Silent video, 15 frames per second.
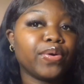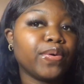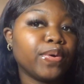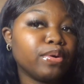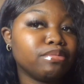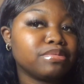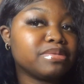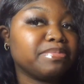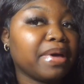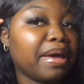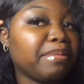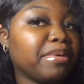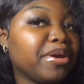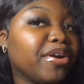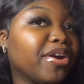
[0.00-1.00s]
Hoops,
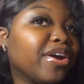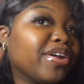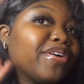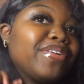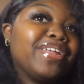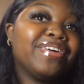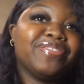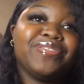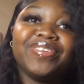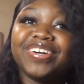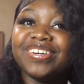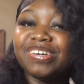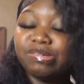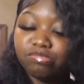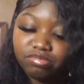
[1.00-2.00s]
baby. Girl don't never
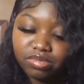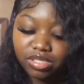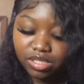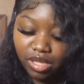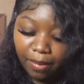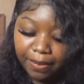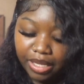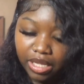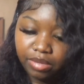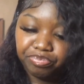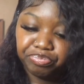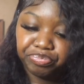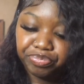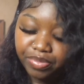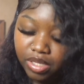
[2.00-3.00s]
wear hoops. But,
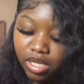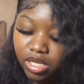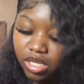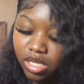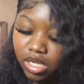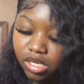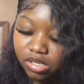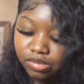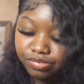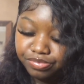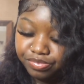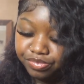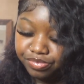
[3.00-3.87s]
yo.